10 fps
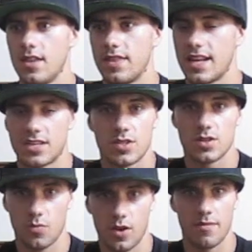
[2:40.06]

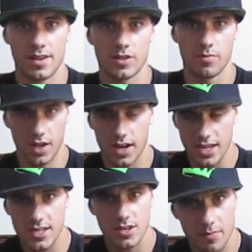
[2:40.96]
that's what a mental block
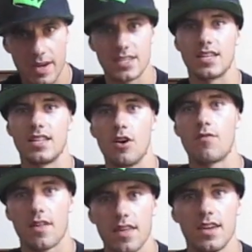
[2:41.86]
is. You're basically
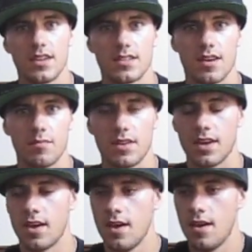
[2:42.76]
overthinking
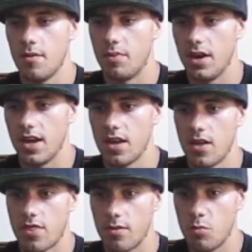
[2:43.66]
something. But
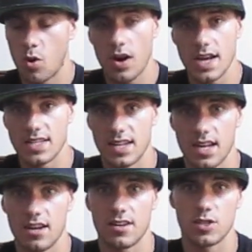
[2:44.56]
the more I sit
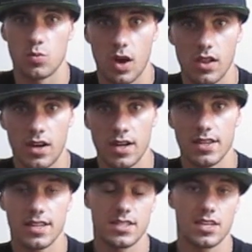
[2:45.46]
here and dwell on
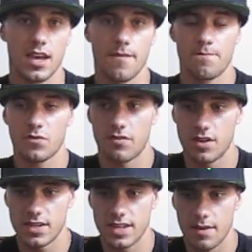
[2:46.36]
it, let's say, for
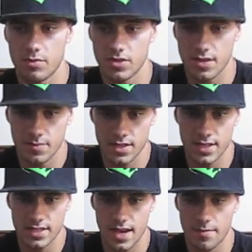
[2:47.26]
example, something
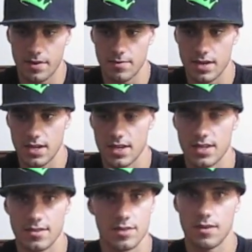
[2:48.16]
that's happened to me
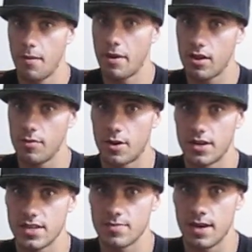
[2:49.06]
is a parallel bar
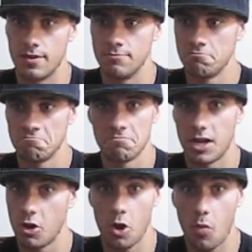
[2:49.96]
dismount.
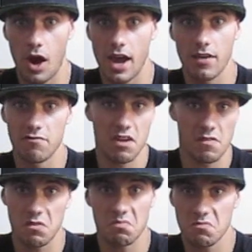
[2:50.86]
I don't know why. I've
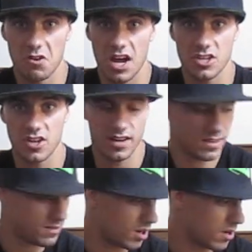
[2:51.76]
never crashed on
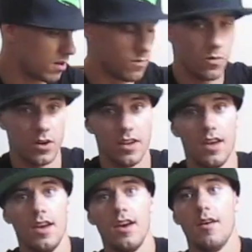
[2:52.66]
it, knock on wood.
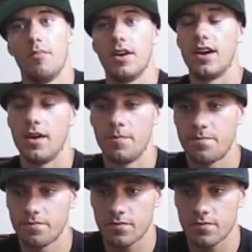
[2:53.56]
But I've